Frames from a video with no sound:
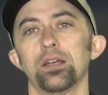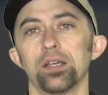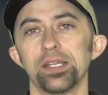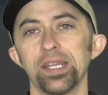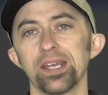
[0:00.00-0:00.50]

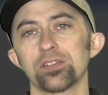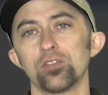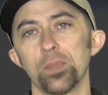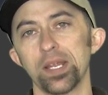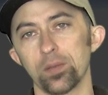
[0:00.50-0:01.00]
Next,
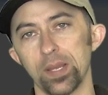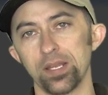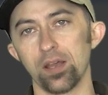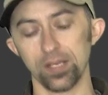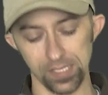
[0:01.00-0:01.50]
you may or may
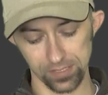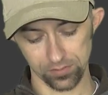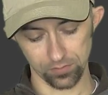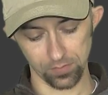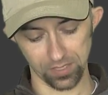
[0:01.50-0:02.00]
not need
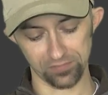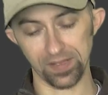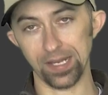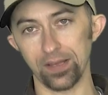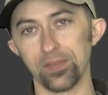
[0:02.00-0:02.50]
to
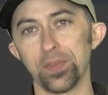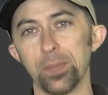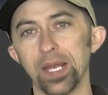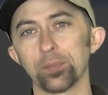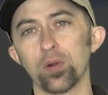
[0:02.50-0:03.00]
modify the
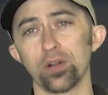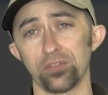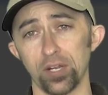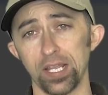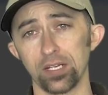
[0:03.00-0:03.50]
back part of
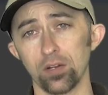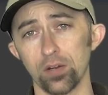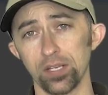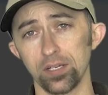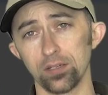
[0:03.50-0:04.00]
your
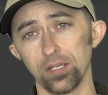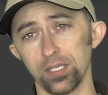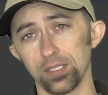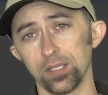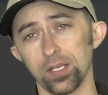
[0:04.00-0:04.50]
handguard here.
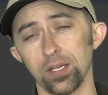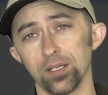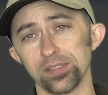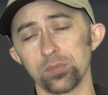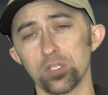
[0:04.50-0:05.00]

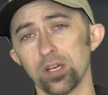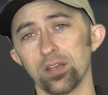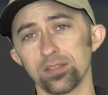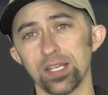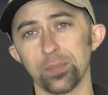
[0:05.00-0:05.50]
Some
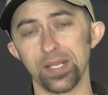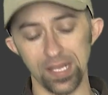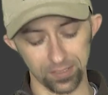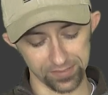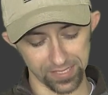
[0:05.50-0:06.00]
shotguns like
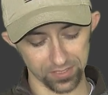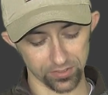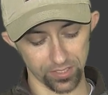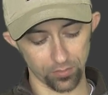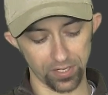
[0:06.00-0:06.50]
Benelli's
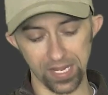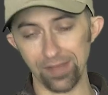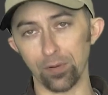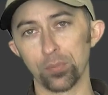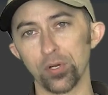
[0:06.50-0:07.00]
actually already
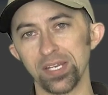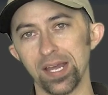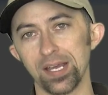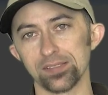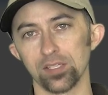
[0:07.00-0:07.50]
have a pretty
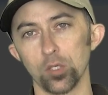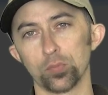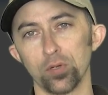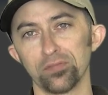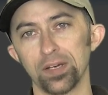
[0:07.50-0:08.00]
nice low
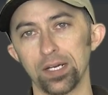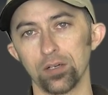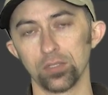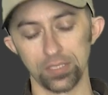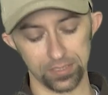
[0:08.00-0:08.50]

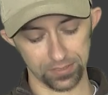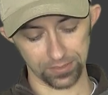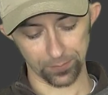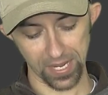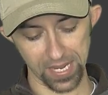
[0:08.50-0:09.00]
profile
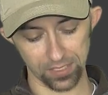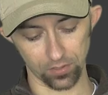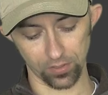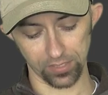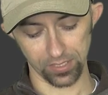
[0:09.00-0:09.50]

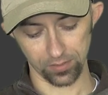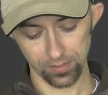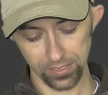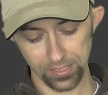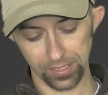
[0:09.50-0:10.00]
handguard here,
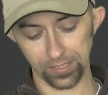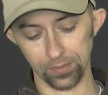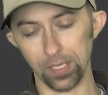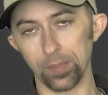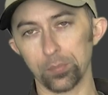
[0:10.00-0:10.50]

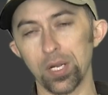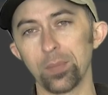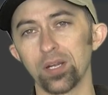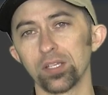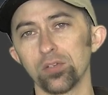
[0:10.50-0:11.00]
and
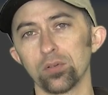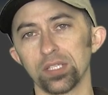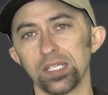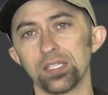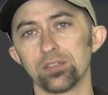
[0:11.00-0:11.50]
primarily you only
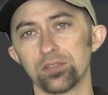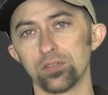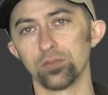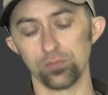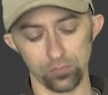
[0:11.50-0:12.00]
need
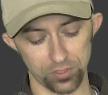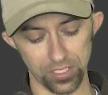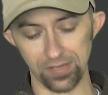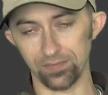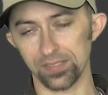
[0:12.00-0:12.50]
to
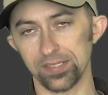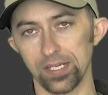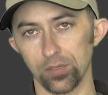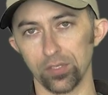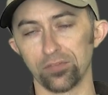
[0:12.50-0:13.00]
shave this
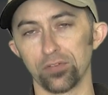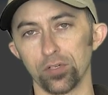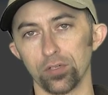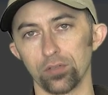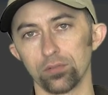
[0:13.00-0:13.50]
down if
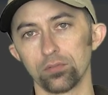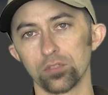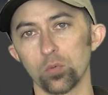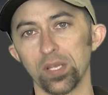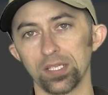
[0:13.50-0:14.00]
you're
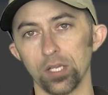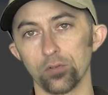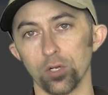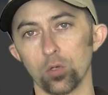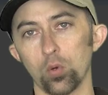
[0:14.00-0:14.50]
twin
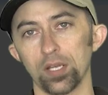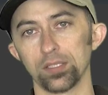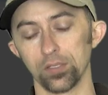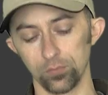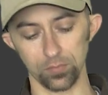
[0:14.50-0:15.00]
loading or quad
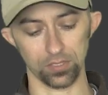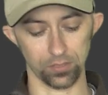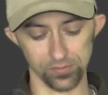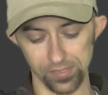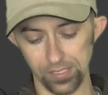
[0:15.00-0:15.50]
loading,
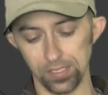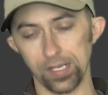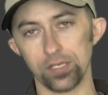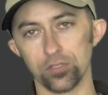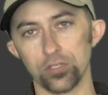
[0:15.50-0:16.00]
because
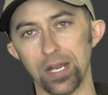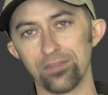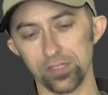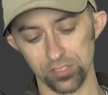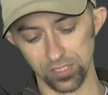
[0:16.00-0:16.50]
as you're
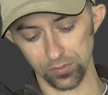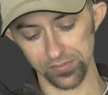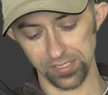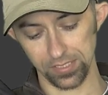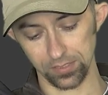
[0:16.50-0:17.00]
driving the
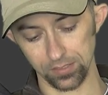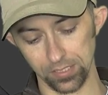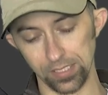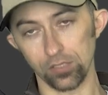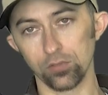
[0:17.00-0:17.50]
shells in
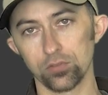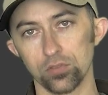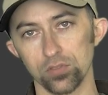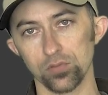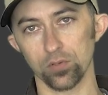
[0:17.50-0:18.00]
and you
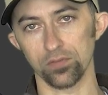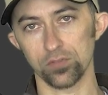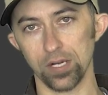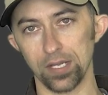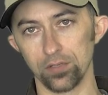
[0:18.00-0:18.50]
sort of
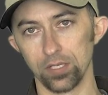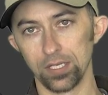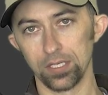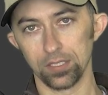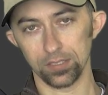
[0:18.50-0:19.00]
try
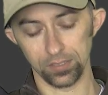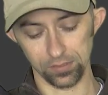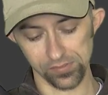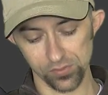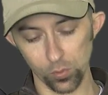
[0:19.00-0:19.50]

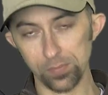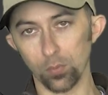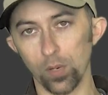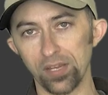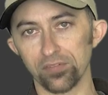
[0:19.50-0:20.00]
to sweep
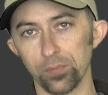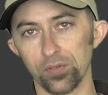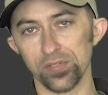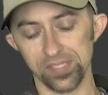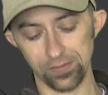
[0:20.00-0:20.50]
away from the
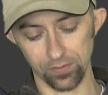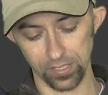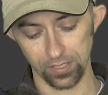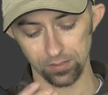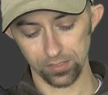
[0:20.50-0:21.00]
receiver
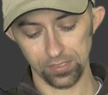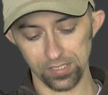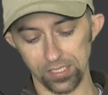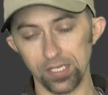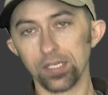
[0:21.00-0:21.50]
there,
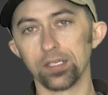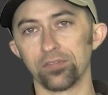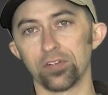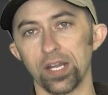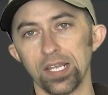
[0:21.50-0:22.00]

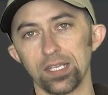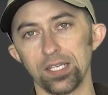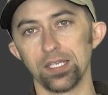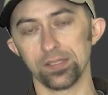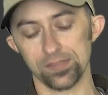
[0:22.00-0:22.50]
if your hand
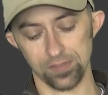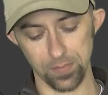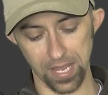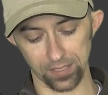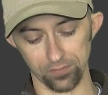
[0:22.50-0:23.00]
hits the
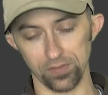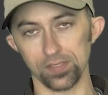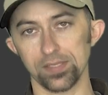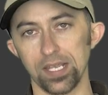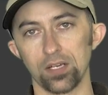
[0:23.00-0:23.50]
back of
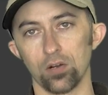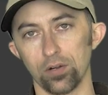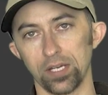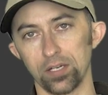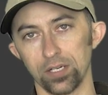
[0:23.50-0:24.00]
this handguard
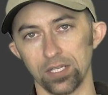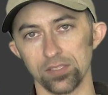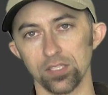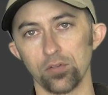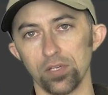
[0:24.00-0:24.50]
here, it can
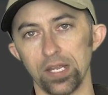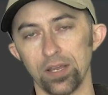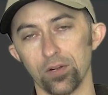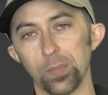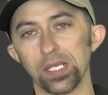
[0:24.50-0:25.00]
slow you
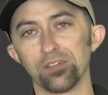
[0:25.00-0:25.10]
down or make you